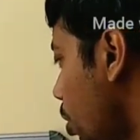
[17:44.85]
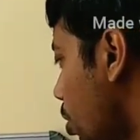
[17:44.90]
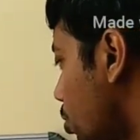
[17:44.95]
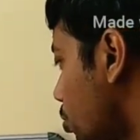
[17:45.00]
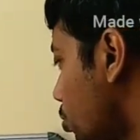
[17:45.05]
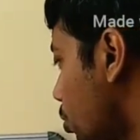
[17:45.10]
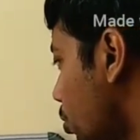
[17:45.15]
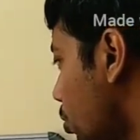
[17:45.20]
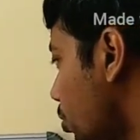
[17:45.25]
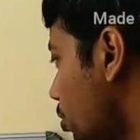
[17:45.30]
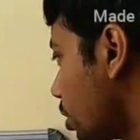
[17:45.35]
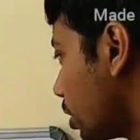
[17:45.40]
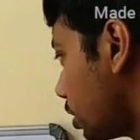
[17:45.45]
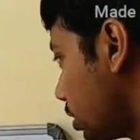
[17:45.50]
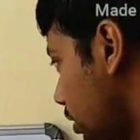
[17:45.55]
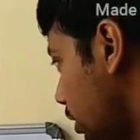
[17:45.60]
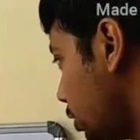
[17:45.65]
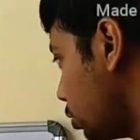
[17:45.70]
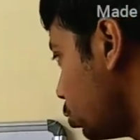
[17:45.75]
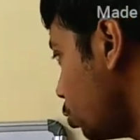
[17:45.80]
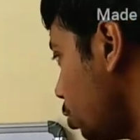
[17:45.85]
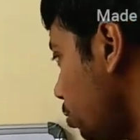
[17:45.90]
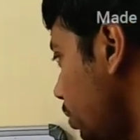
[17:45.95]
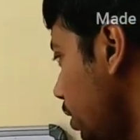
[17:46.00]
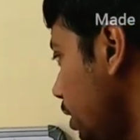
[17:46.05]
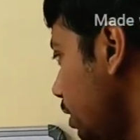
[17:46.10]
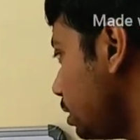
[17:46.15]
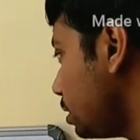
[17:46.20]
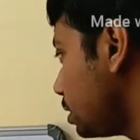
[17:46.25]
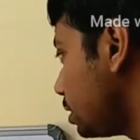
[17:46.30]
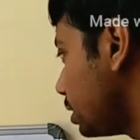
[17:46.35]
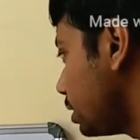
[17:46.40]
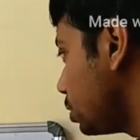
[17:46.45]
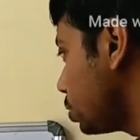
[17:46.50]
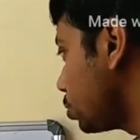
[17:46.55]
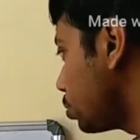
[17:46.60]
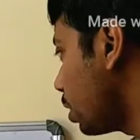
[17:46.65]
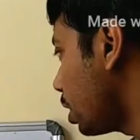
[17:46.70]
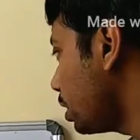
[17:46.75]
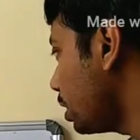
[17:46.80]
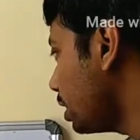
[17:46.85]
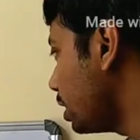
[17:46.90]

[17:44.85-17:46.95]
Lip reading: So T2 will be this one